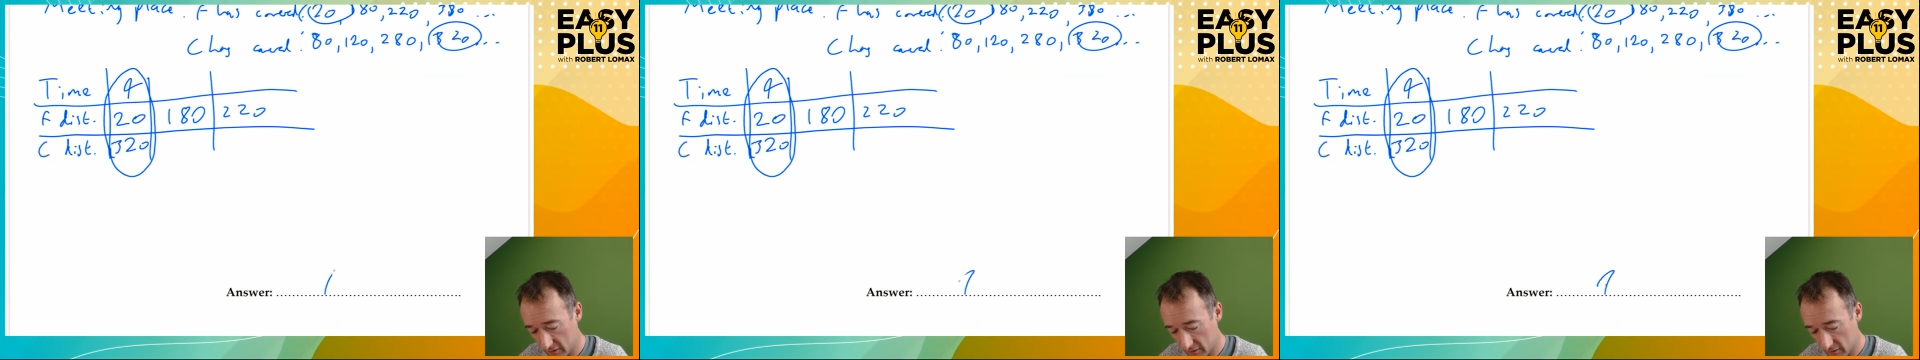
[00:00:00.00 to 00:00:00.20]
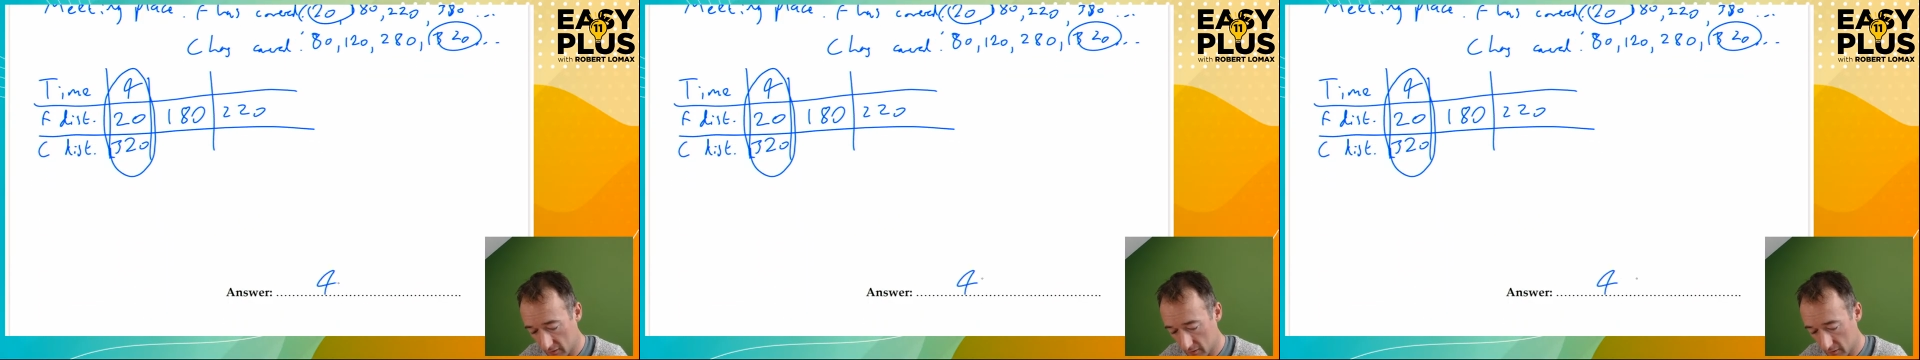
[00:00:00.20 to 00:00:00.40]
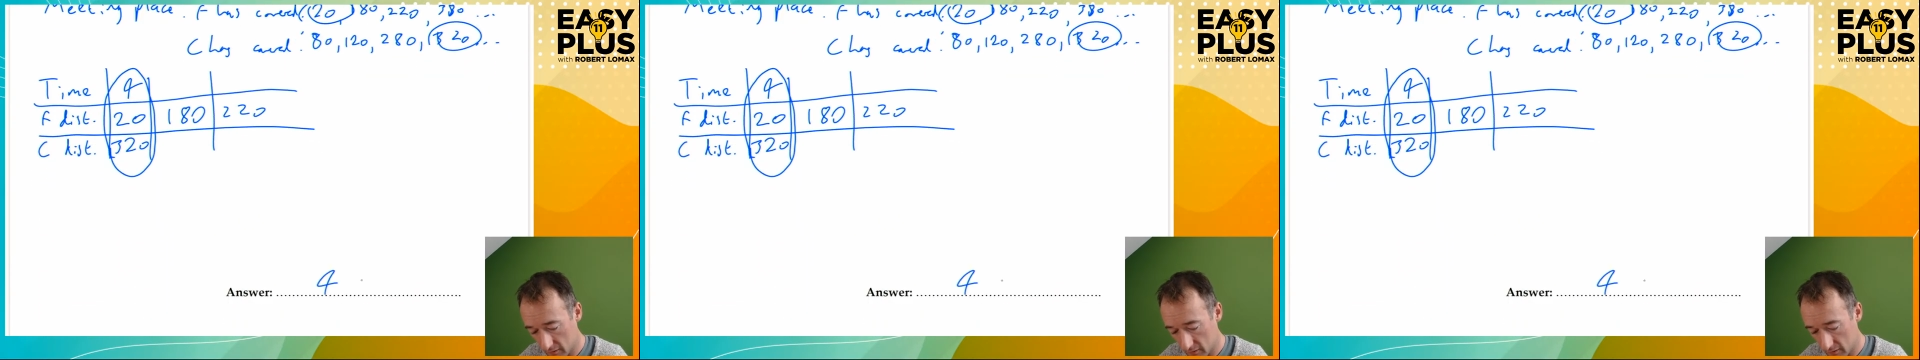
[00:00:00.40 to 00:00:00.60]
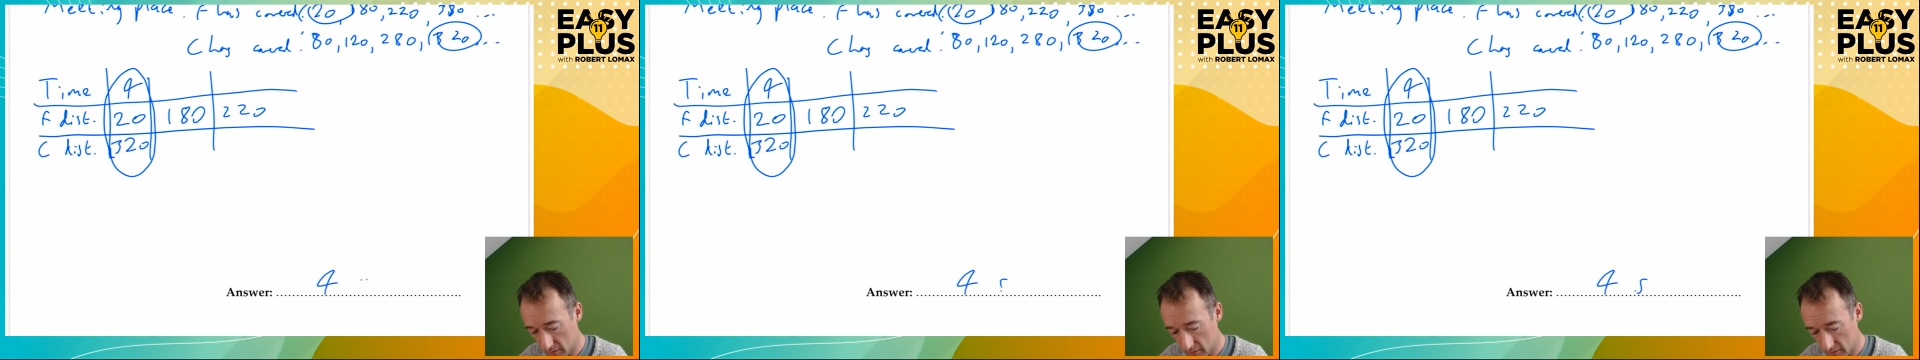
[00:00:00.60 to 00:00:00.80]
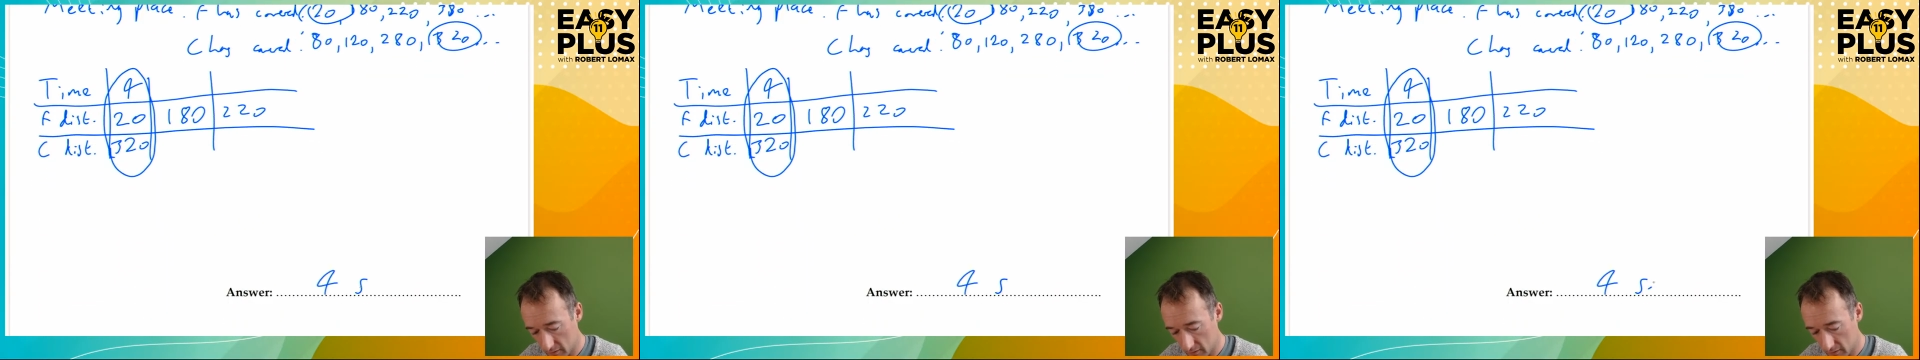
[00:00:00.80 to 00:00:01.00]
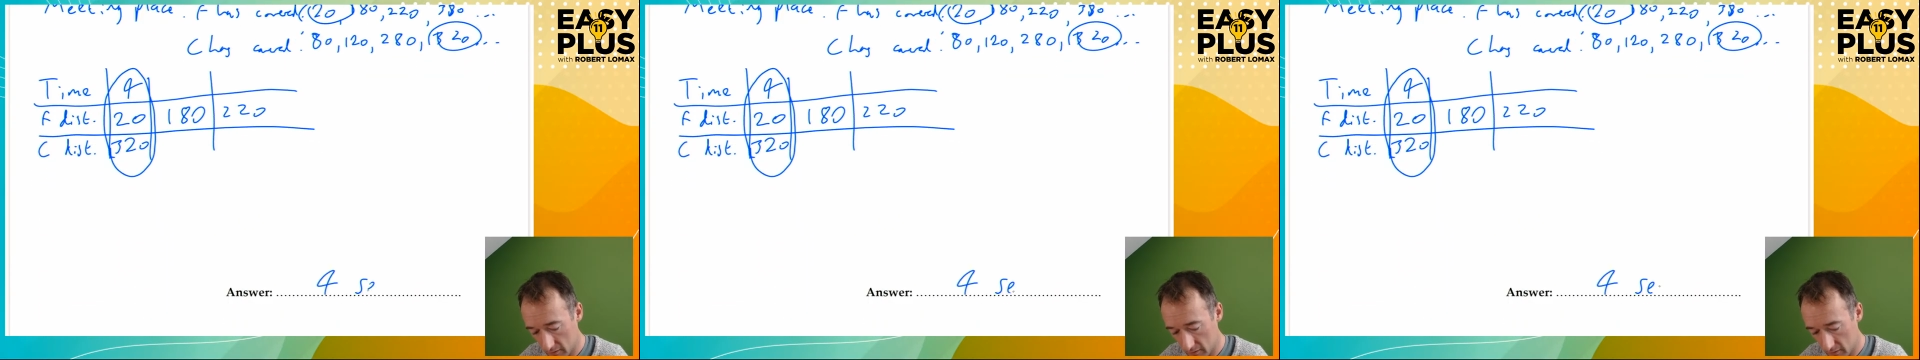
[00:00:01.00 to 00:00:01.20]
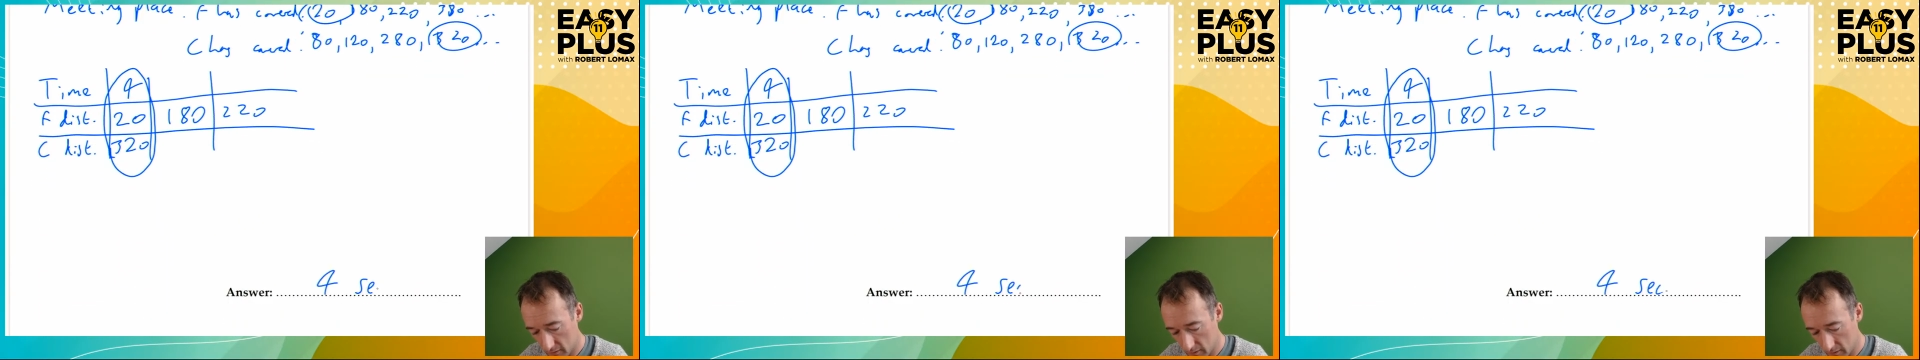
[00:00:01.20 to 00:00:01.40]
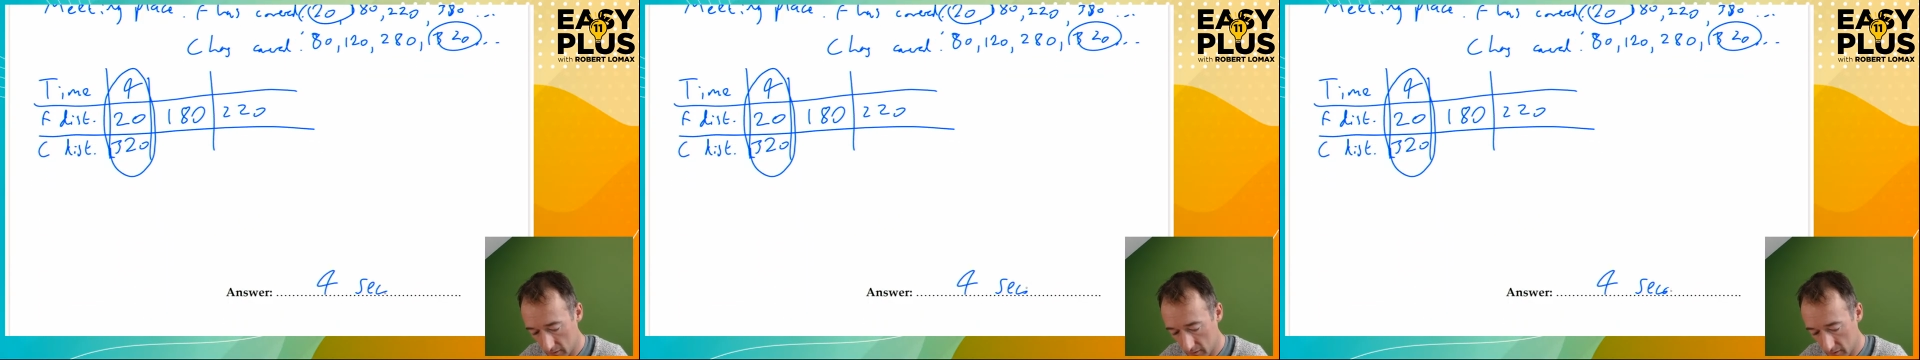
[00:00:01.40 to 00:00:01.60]

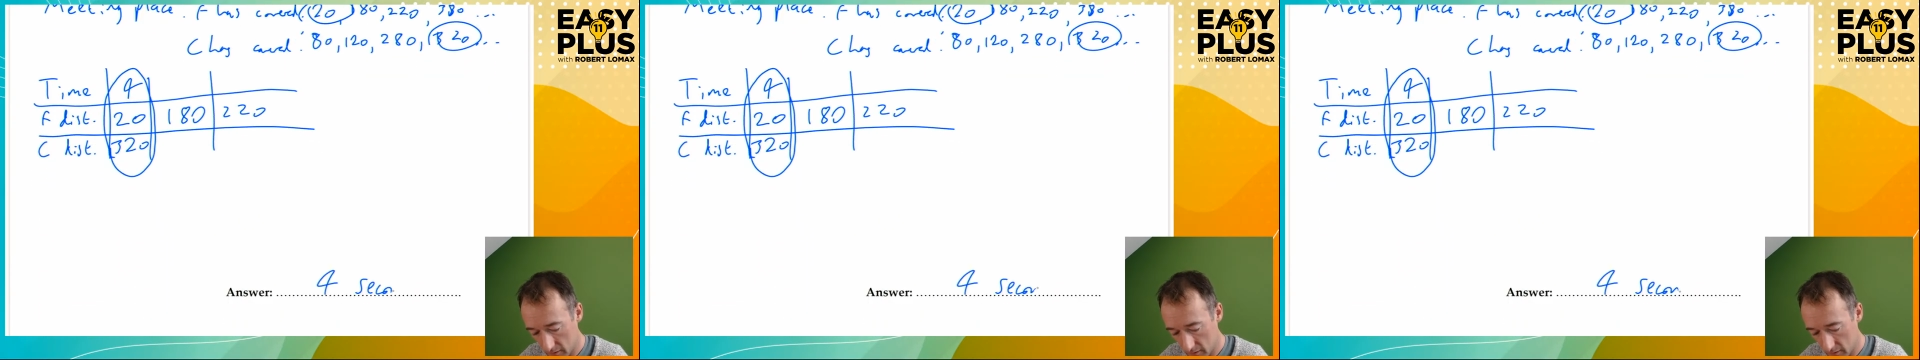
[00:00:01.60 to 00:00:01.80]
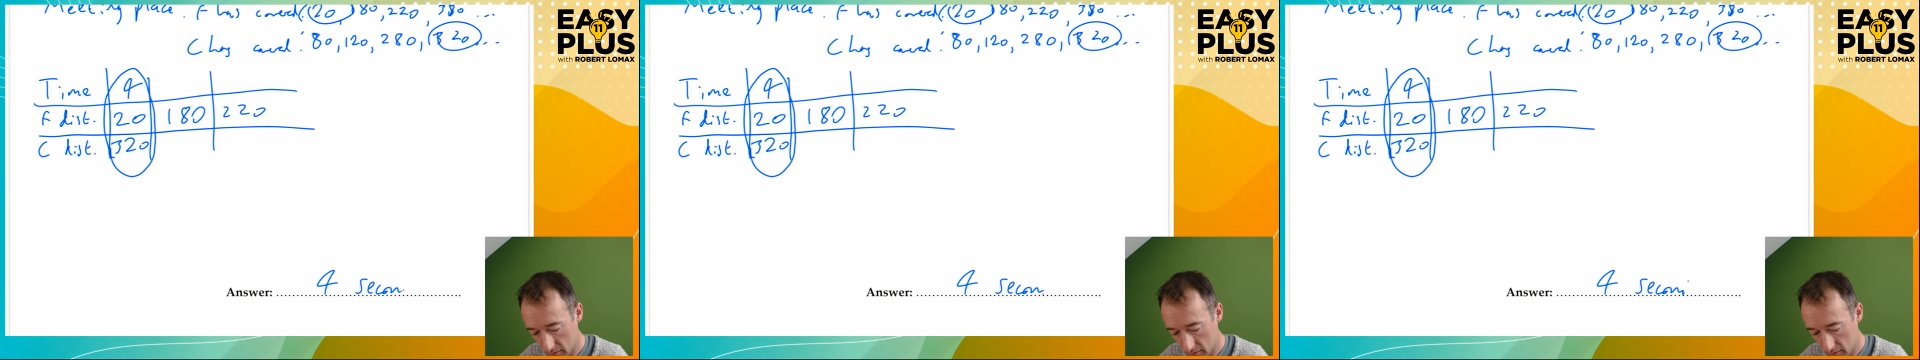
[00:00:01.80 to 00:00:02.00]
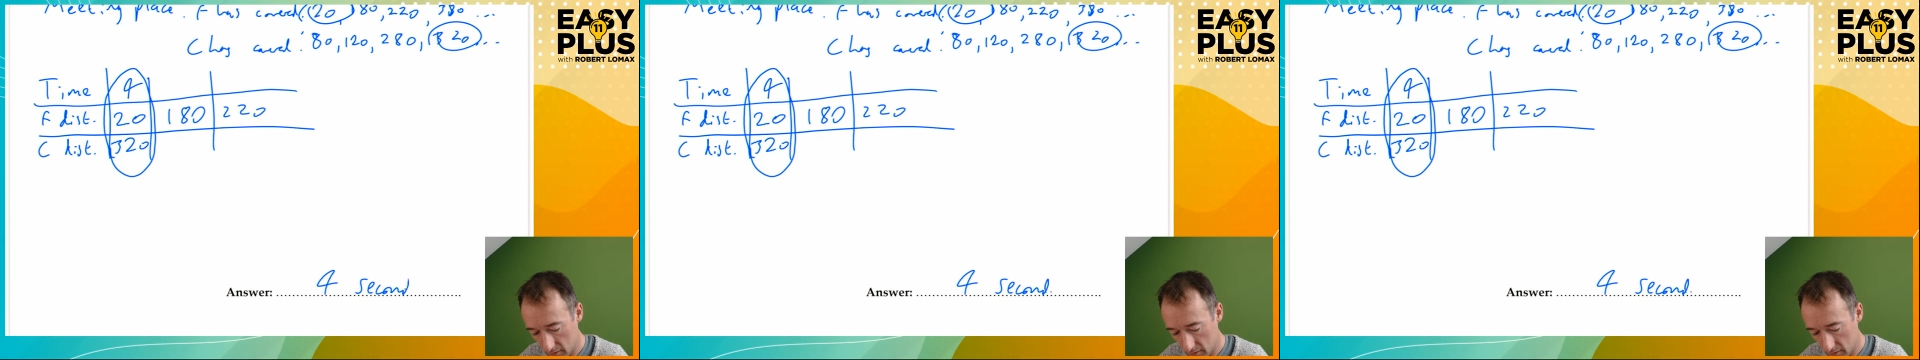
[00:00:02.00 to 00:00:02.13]
Nobody speaks.